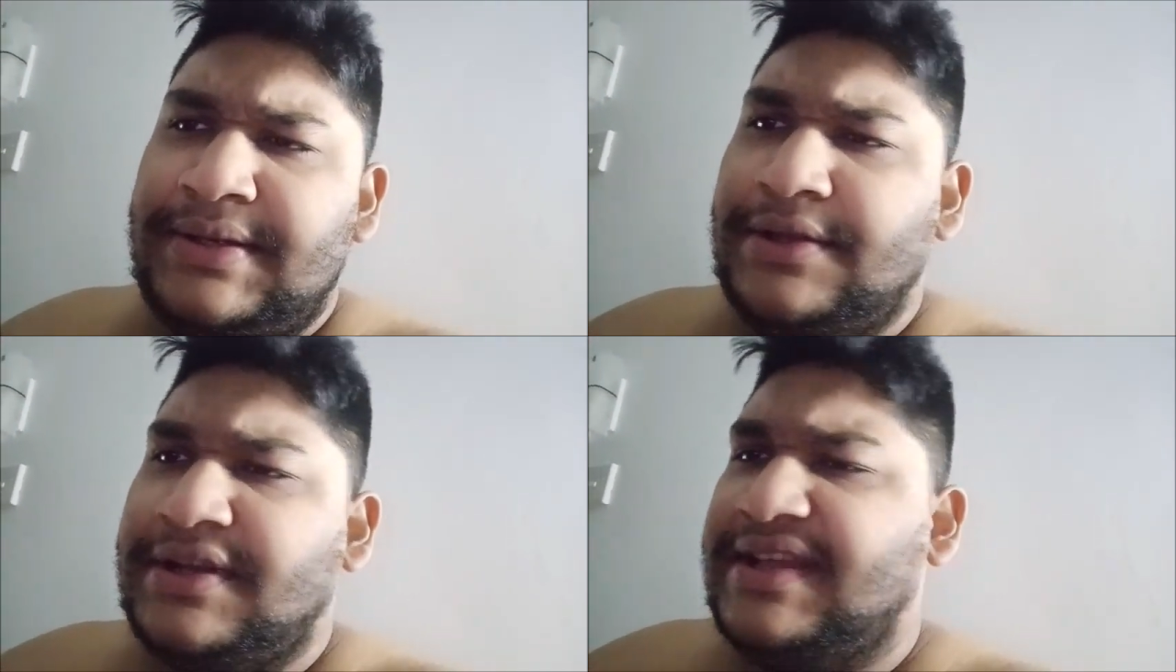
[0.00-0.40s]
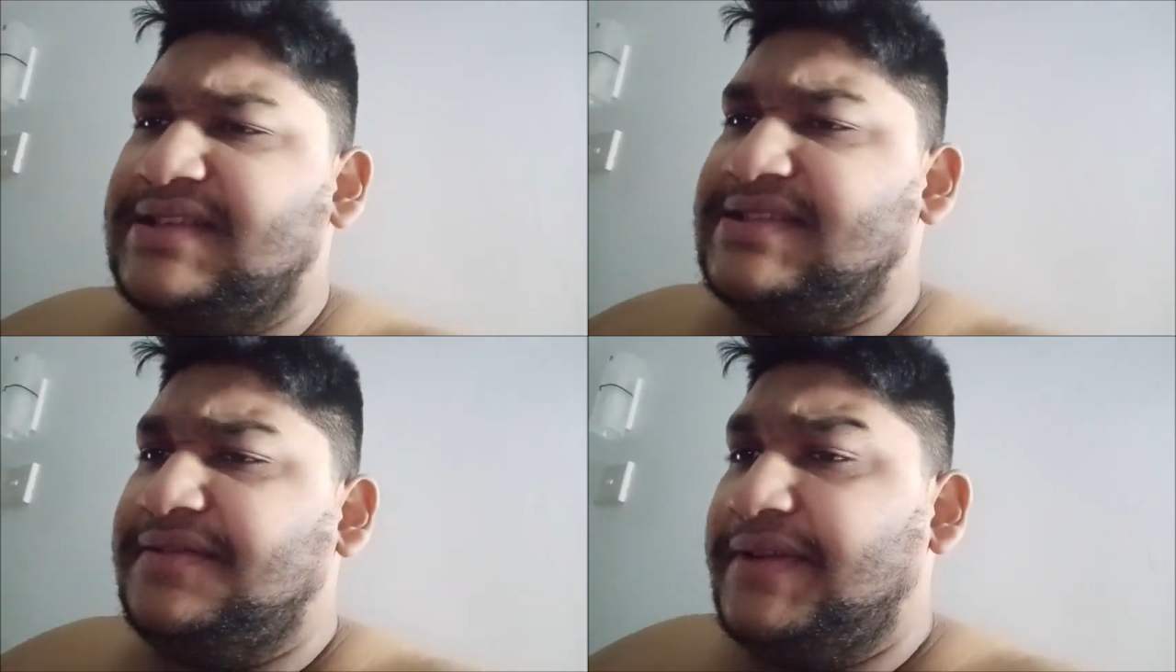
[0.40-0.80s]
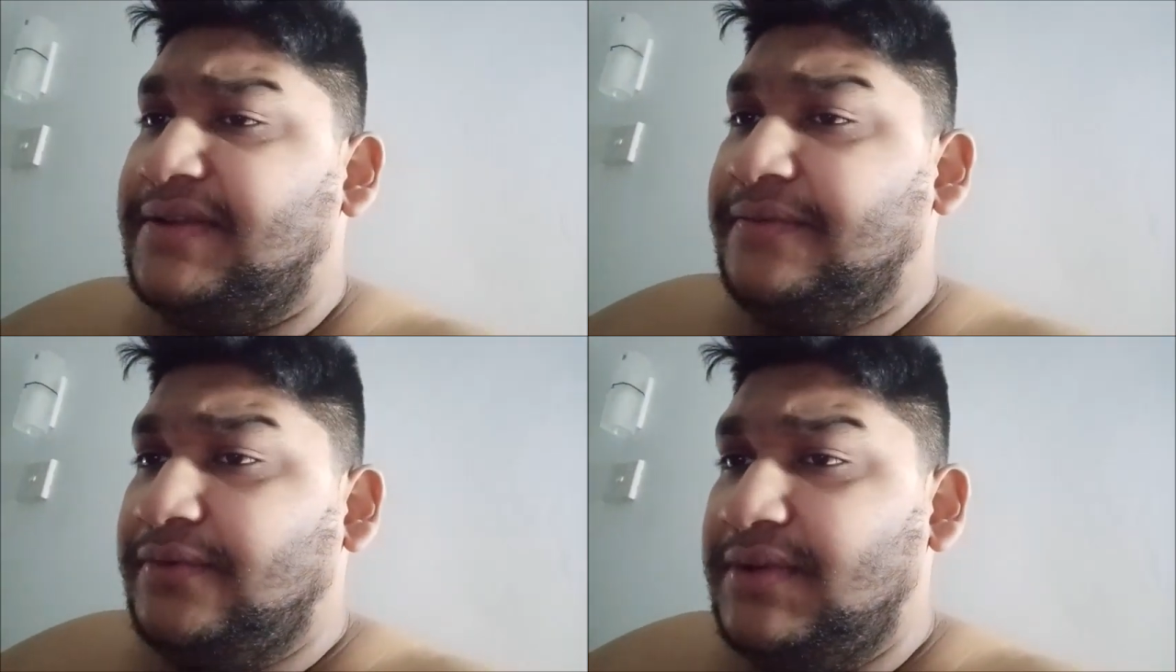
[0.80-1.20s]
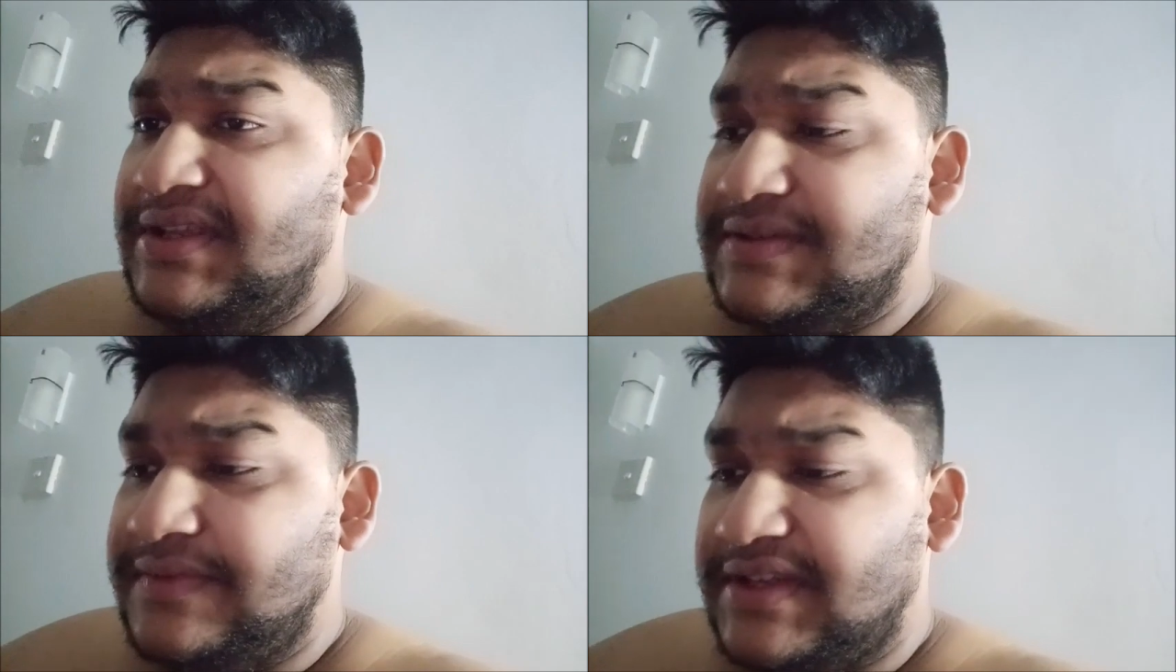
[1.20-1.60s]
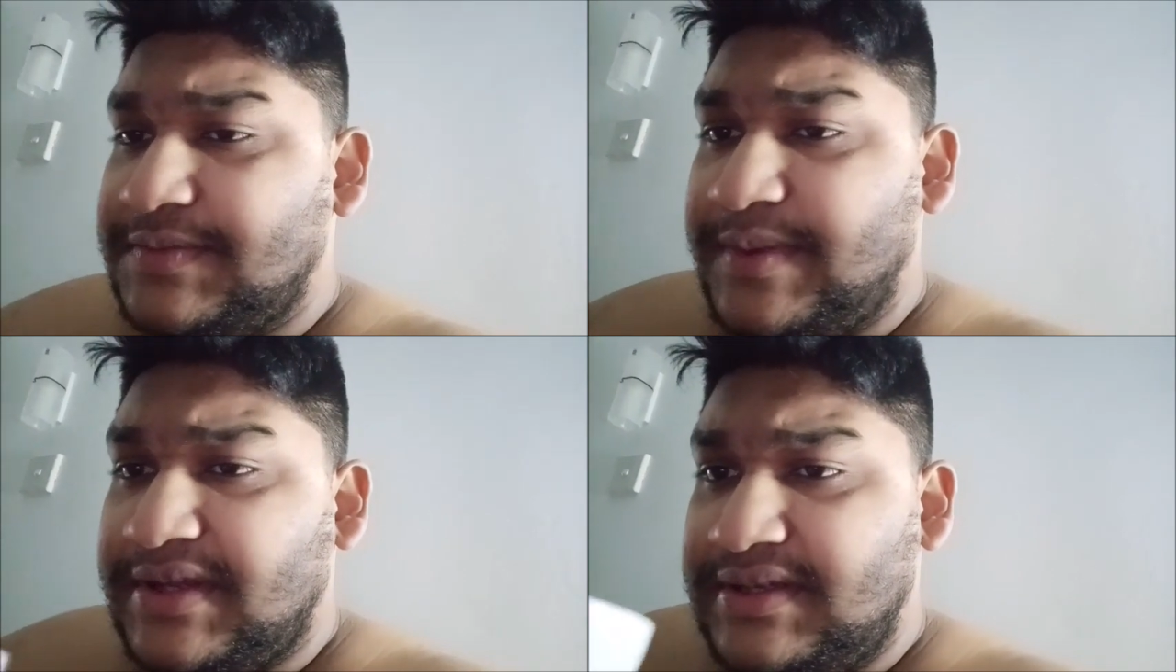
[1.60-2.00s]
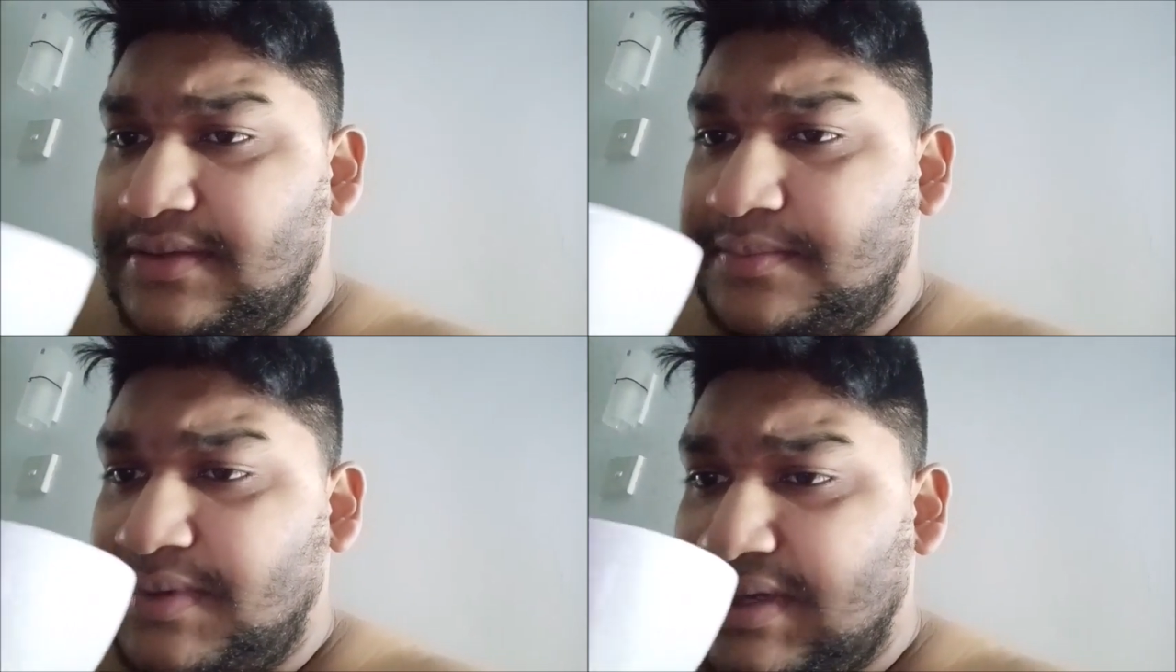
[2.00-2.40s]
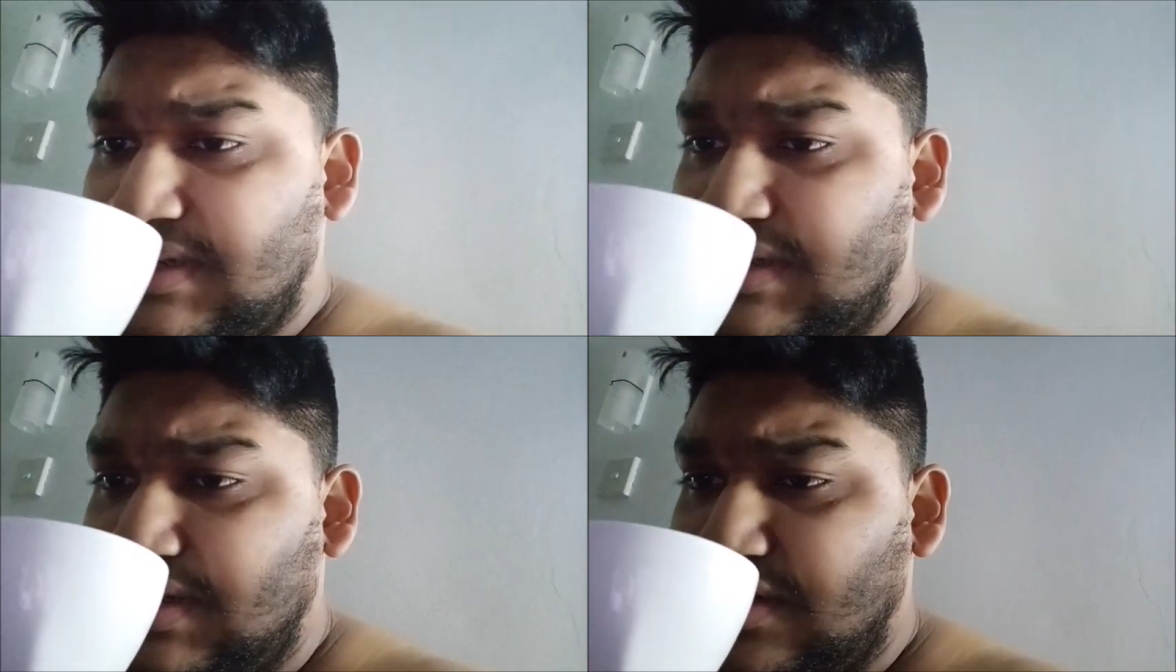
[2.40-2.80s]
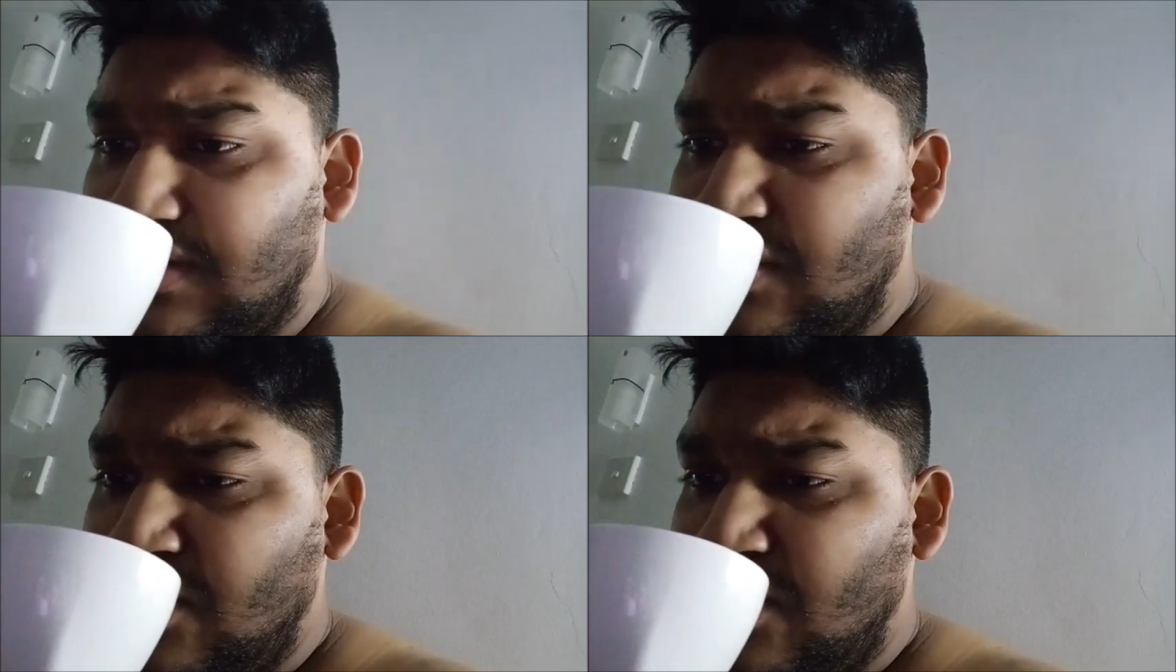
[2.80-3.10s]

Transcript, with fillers: not as eventful as we expected, but uh,